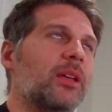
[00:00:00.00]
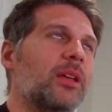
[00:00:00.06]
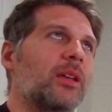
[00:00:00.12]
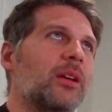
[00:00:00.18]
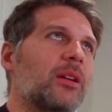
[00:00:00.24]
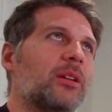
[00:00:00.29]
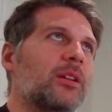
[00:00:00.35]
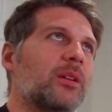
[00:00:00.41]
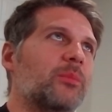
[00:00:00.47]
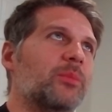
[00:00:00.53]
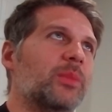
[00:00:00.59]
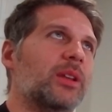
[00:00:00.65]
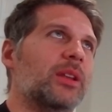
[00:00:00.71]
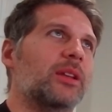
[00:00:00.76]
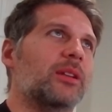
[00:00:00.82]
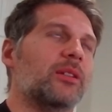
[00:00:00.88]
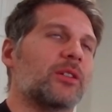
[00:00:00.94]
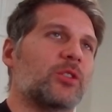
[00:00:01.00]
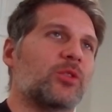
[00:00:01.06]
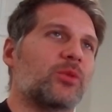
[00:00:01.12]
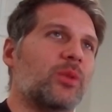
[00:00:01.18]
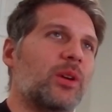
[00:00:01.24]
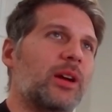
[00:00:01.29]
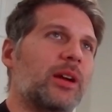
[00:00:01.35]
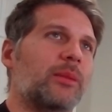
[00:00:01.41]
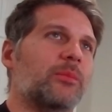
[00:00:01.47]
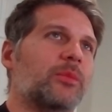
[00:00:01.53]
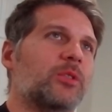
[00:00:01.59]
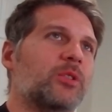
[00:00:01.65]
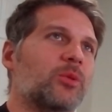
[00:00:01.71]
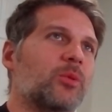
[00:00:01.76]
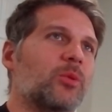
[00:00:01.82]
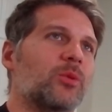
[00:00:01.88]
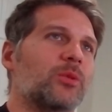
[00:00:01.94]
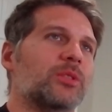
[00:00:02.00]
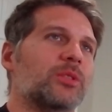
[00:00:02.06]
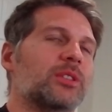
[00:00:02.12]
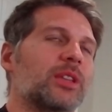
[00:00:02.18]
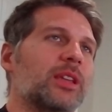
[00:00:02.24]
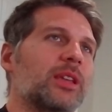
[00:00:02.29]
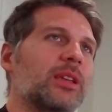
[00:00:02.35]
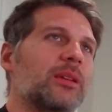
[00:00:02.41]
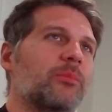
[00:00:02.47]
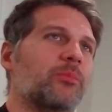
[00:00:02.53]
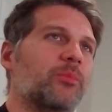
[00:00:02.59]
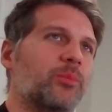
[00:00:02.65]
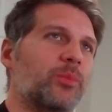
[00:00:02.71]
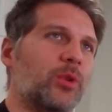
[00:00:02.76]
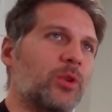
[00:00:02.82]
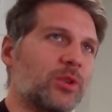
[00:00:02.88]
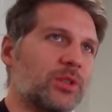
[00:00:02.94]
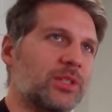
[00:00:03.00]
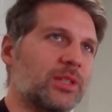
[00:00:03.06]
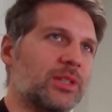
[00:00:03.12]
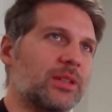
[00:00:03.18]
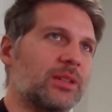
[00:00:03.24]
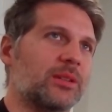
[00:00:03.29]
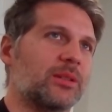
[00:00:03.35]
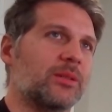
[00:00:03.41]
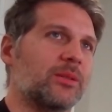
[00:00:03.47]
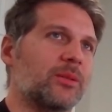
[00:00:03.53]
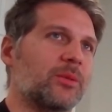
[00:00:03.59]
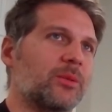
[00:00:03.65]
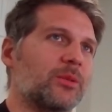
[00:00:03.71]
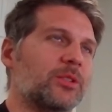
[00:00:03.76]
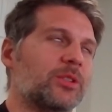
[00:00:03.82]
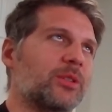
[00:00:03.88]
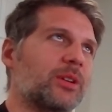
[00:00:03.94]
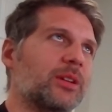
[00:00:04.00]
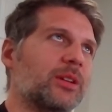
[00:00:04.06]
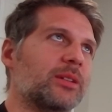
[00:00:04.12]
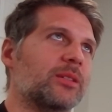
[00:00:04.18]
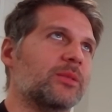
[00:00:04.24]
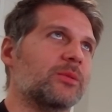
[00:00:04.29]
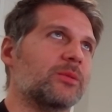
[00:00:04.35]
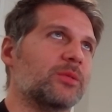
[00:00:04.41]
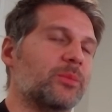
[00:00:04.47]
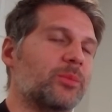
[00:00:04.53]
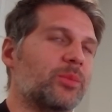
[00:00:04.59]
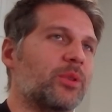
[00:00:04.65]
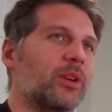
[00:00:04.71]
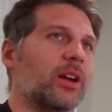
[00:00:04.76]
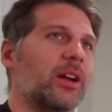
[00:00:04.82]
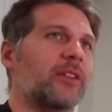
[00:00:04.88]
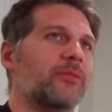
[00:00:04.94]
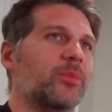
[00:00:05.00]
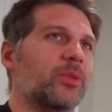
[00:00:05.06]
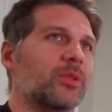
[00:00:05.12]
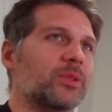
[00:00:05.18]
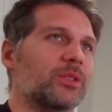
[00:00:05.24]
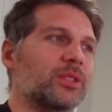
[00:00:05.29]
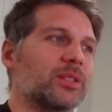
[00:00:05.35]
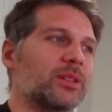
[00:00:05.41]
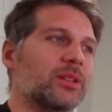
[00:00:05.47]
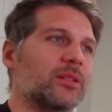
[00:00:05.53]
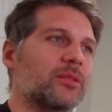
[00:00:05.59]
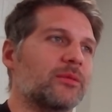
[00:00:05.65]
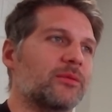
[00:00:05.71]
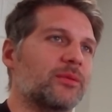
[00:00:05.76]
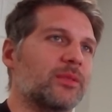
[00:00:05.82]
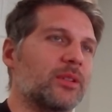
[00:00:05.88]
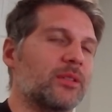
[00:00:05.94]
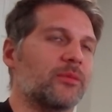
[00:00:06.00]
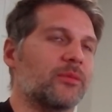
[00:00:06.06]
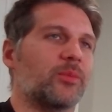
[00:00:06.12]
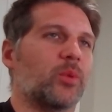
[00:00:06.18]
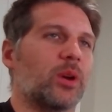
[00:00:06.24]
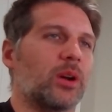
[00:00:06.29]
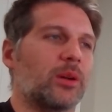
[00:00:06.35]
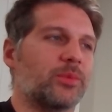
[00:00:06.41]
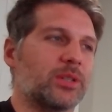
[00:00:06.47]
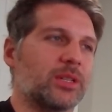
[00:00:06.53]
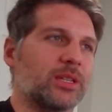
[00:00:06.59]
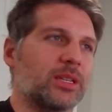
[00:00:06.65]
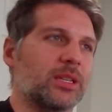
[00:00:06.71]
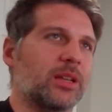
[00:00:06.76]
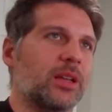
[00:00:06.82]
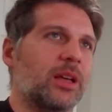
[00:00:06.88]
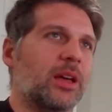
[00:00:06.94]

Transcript: committing a crime towards a person or trying to deprive person of property.